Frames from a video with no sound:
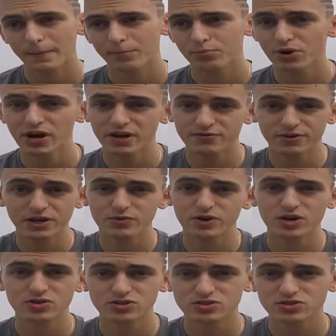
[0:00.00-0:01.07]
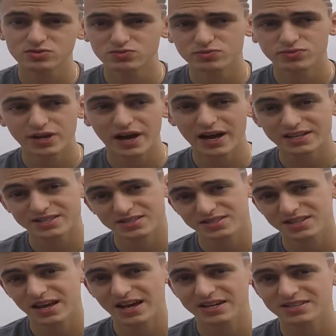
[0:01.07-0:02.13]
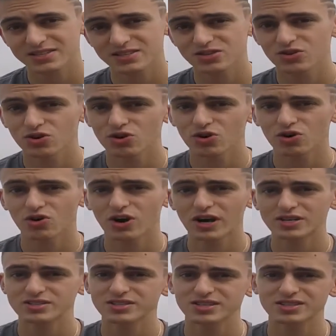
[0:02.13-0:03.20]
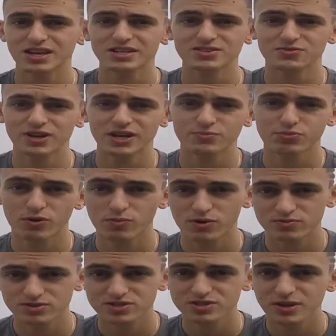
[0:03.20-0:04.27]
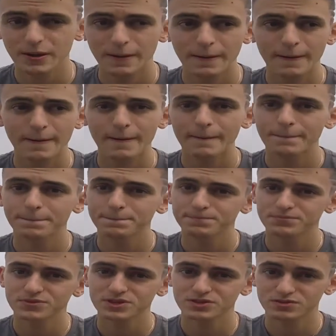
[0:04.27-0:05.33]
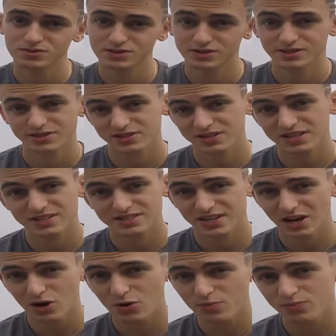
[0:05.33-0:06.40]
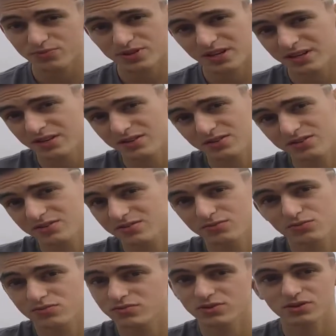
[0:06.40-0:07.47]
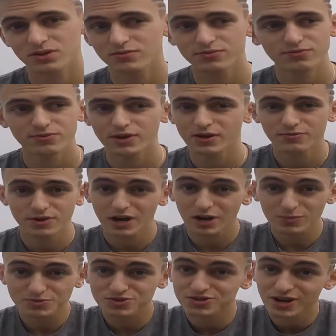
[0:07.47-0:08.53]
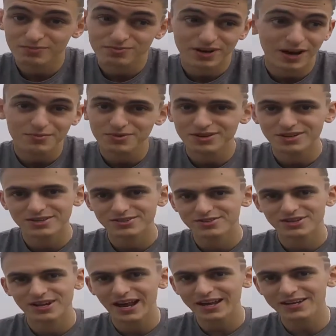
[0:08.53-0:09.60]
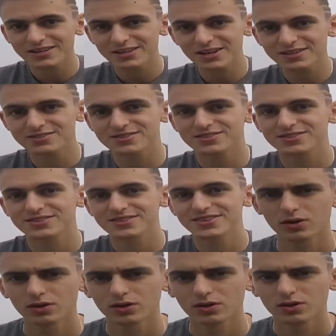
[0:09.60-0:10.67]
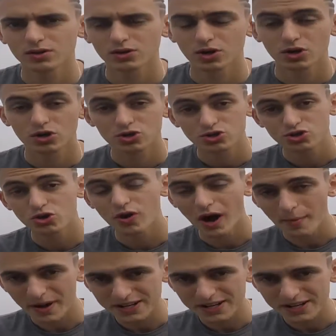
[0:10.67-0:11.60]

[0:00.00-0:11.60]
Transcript: but if anyone else that has anxiety or has anxiety related problems needs help, then if it helps you, I'm glad it does. So I'm